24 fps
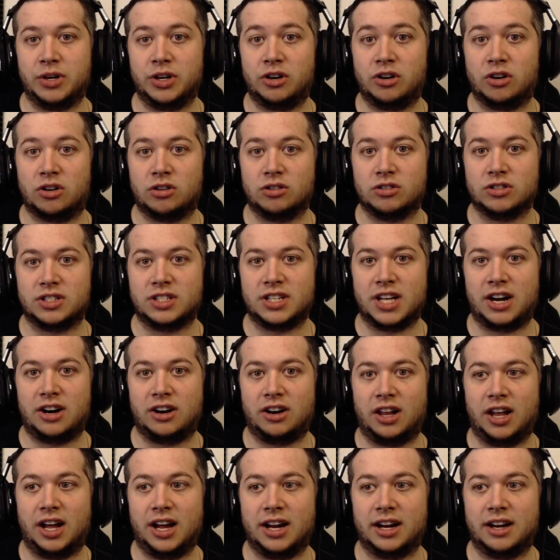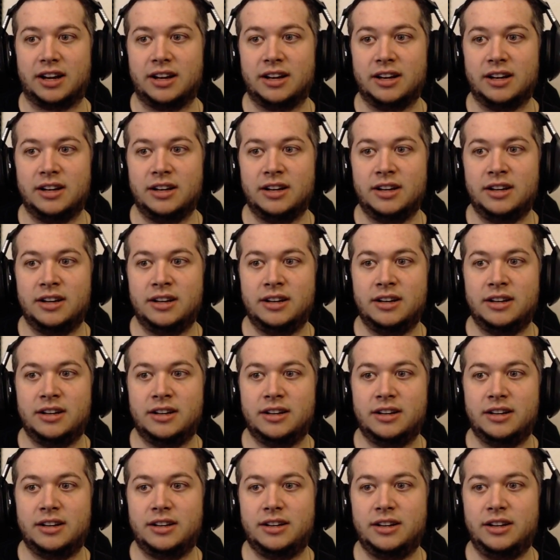girls that are like,
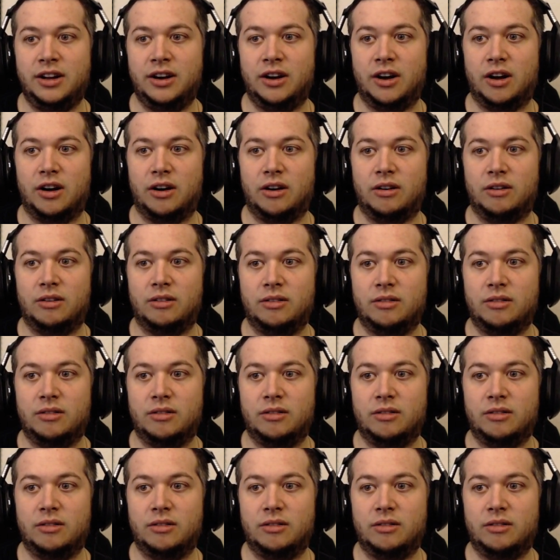you know,